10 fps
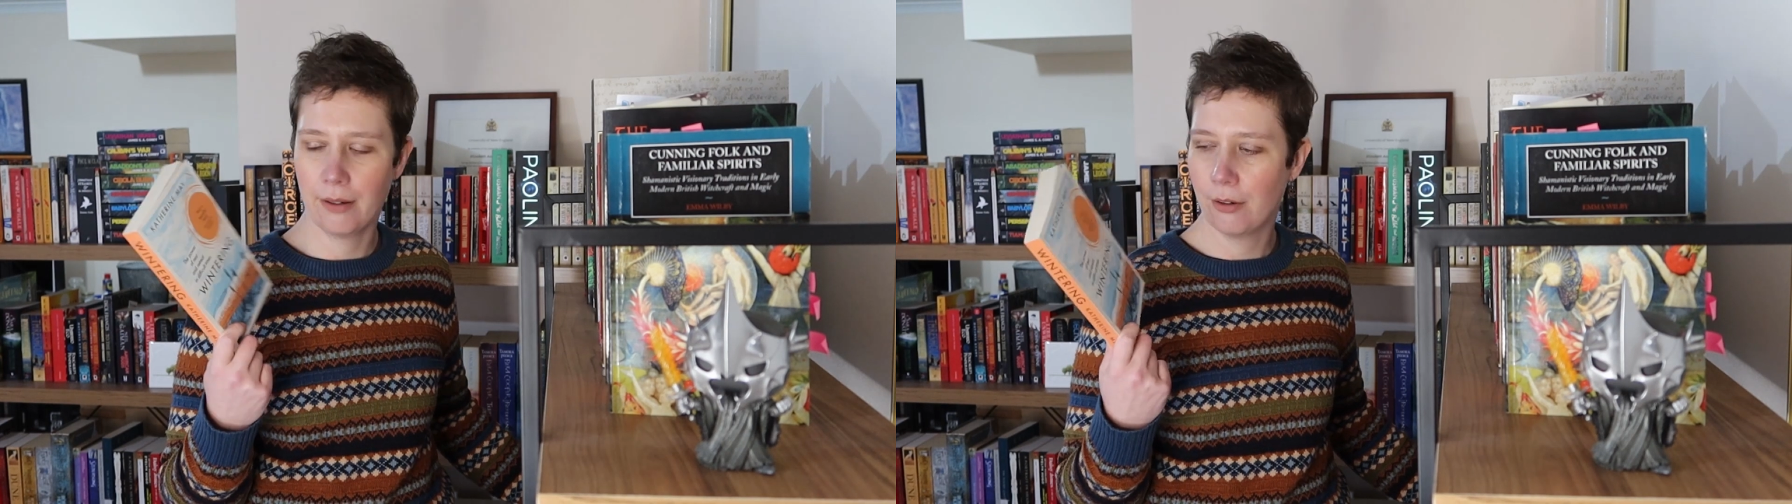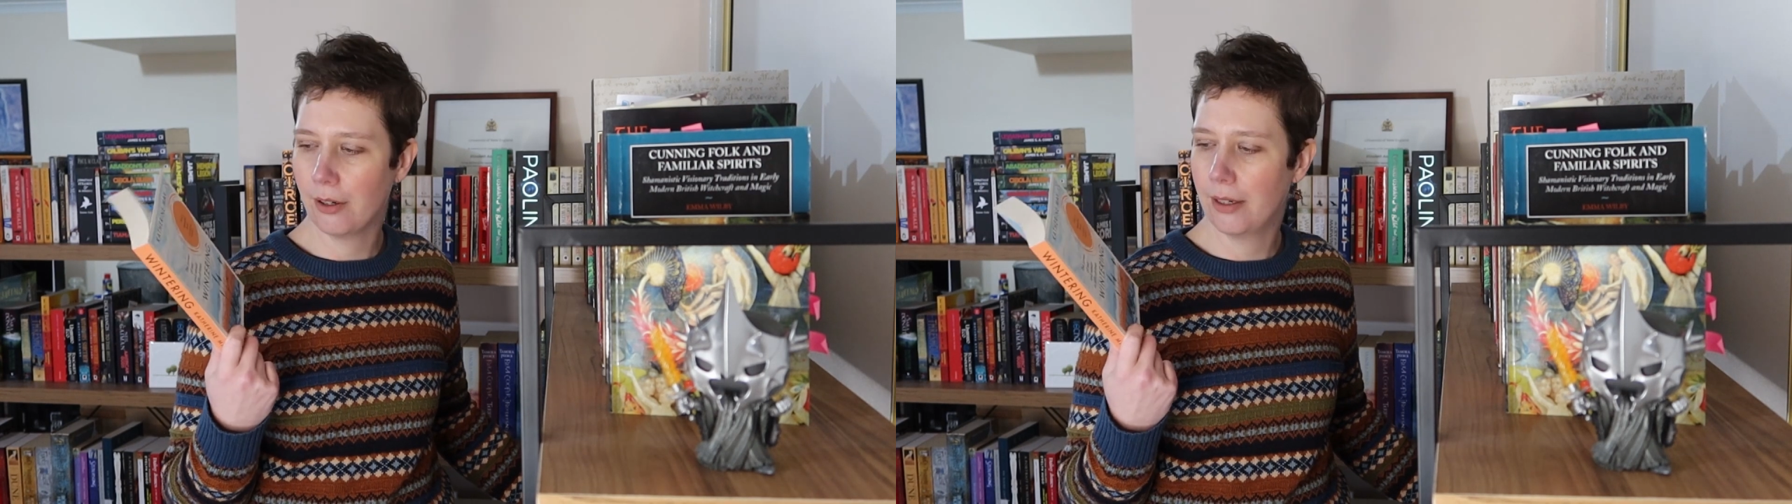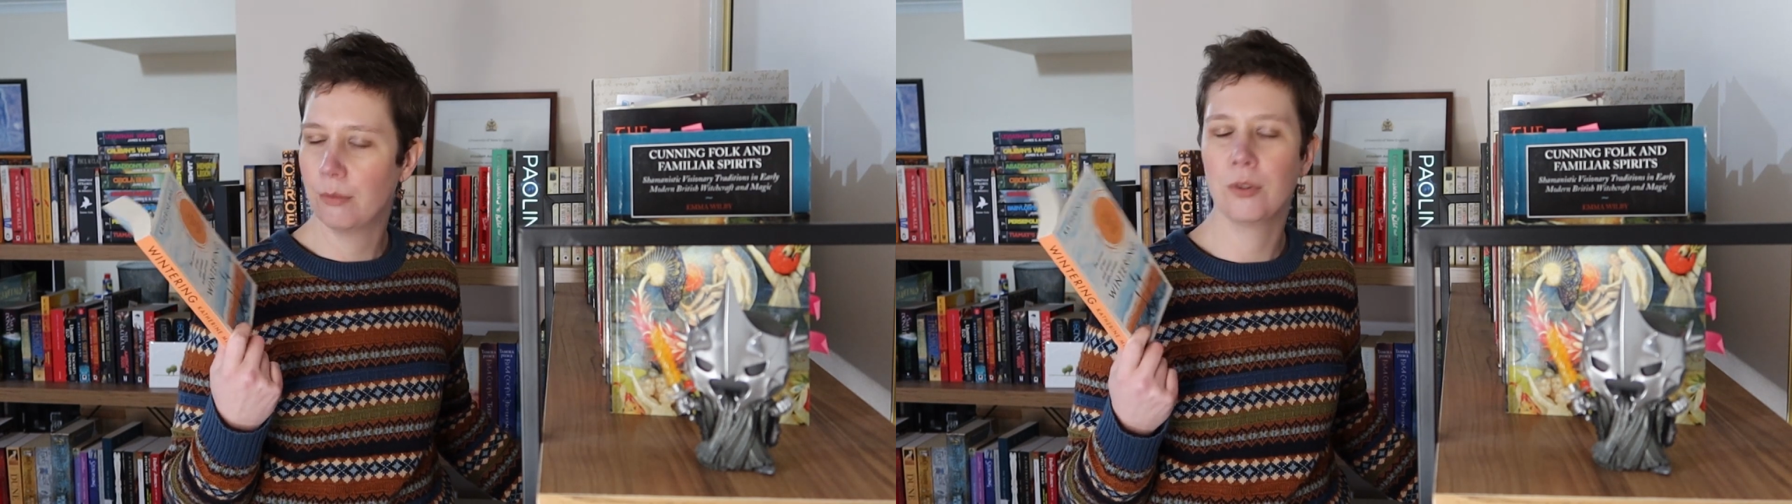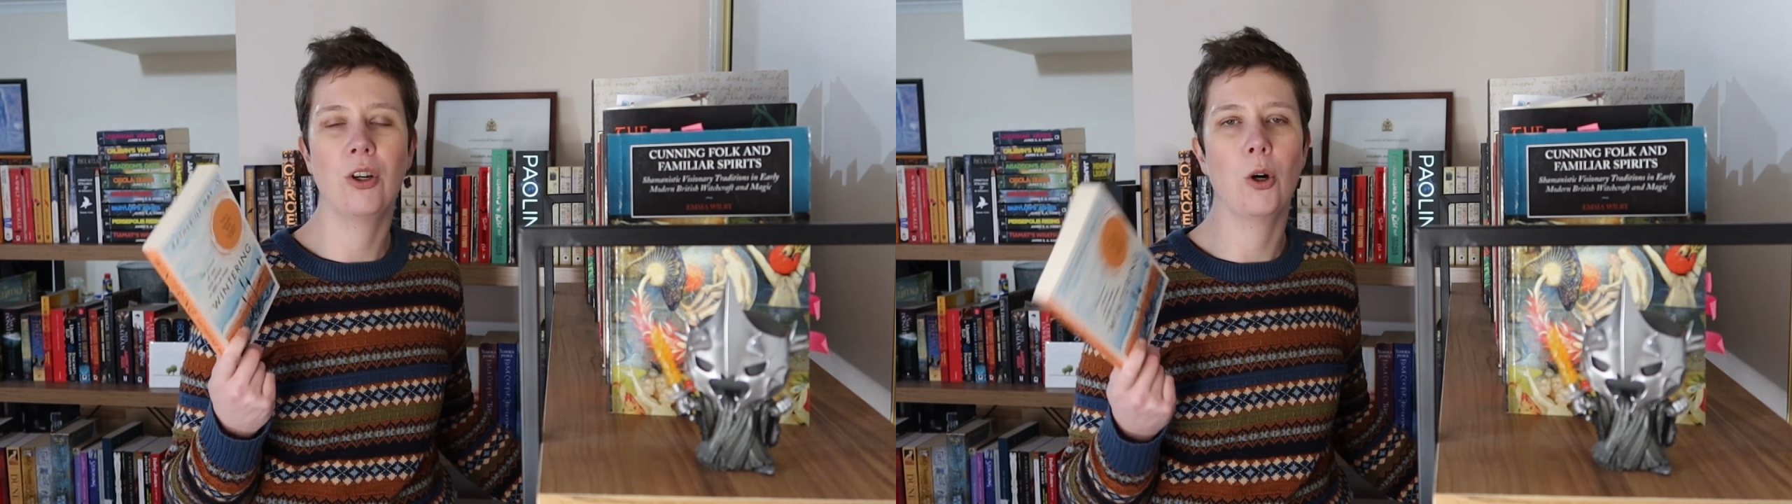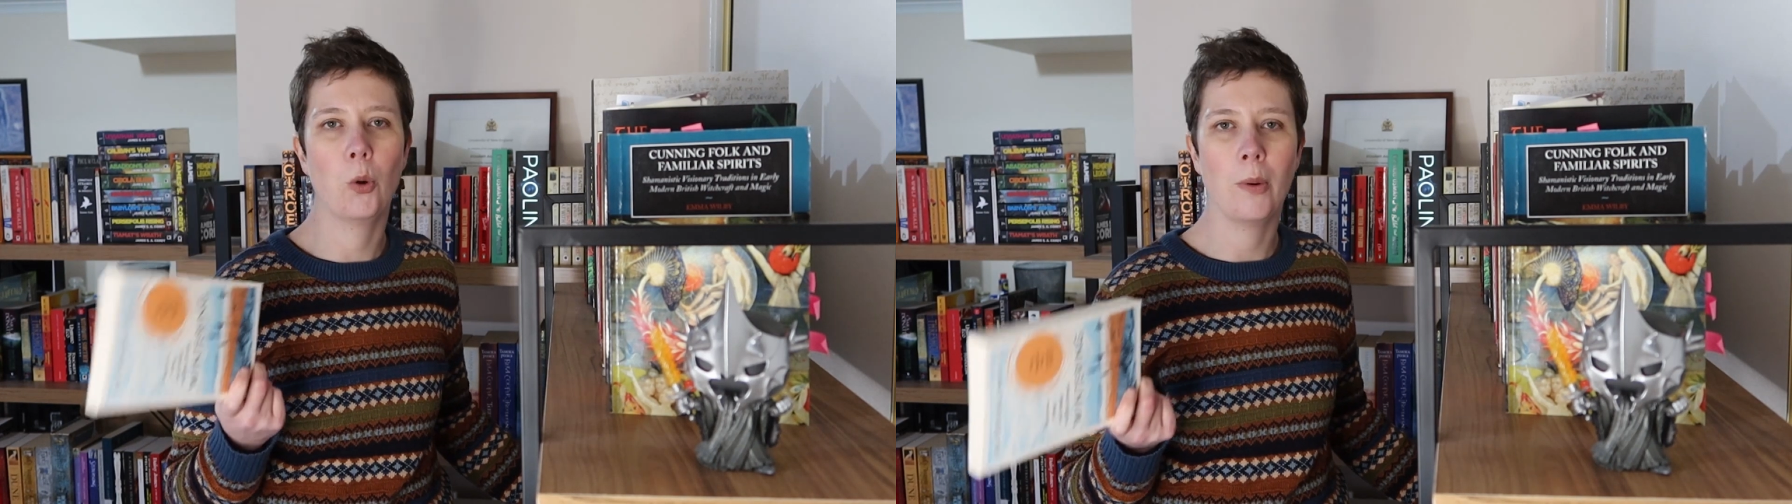a chronic, well,
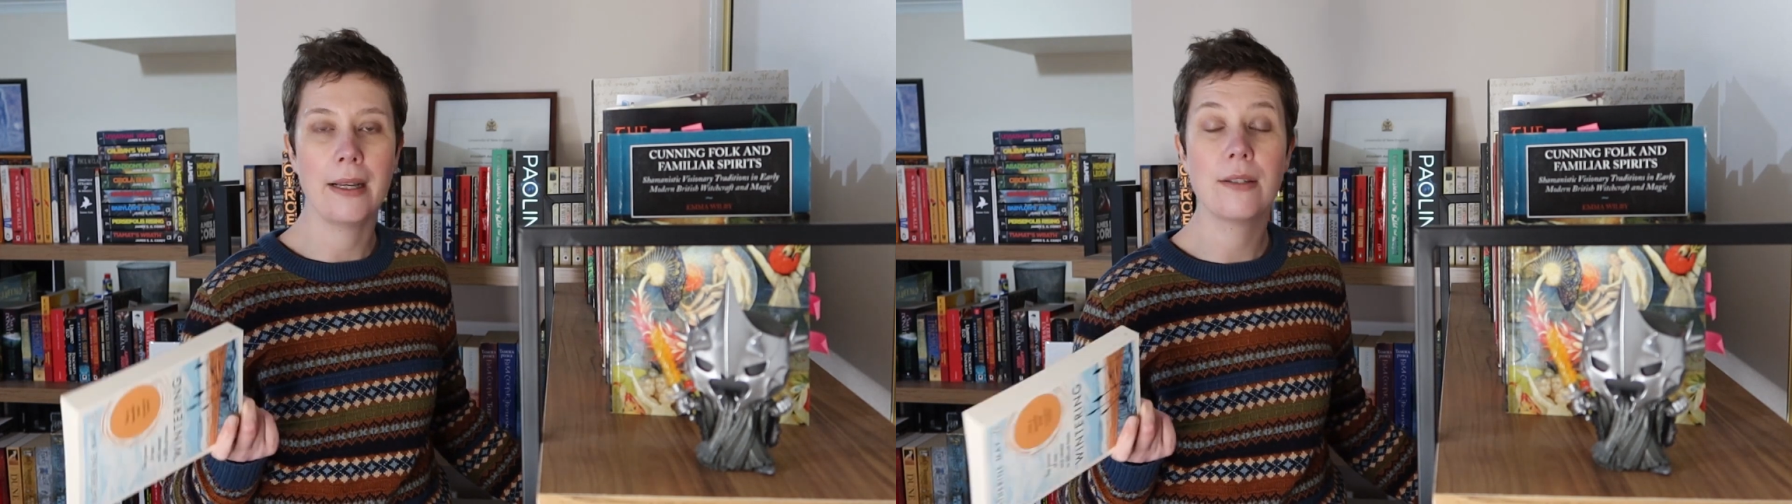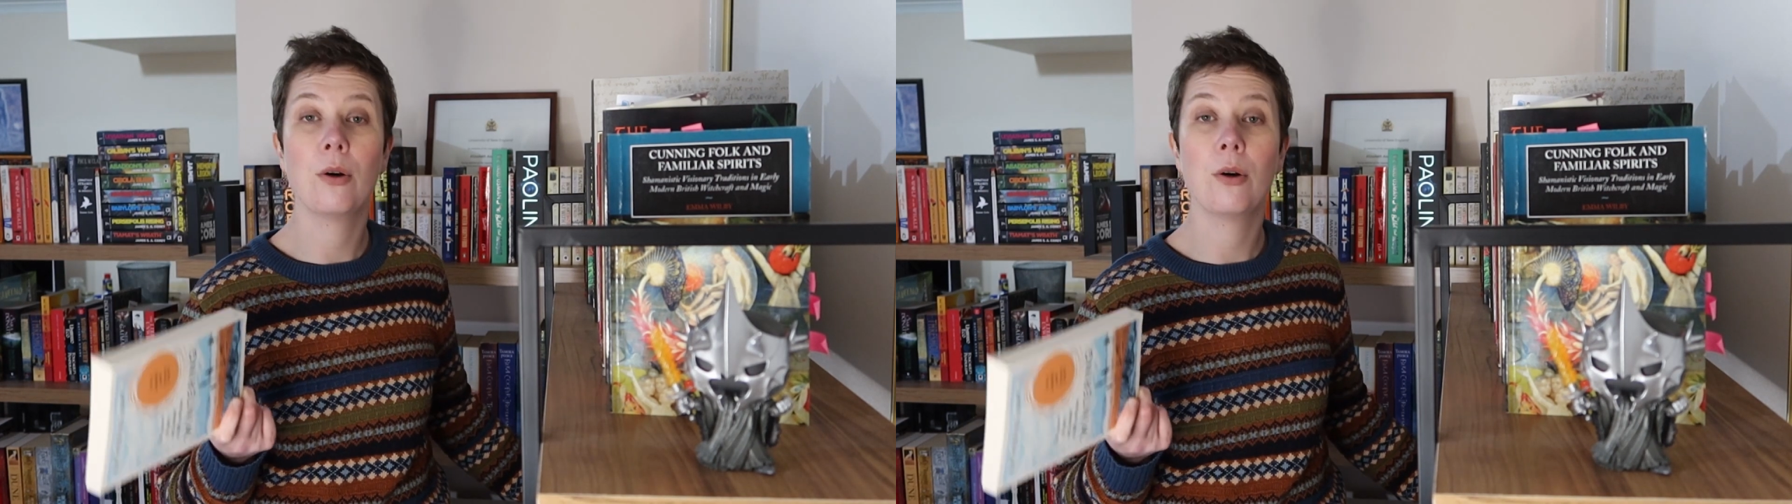not always,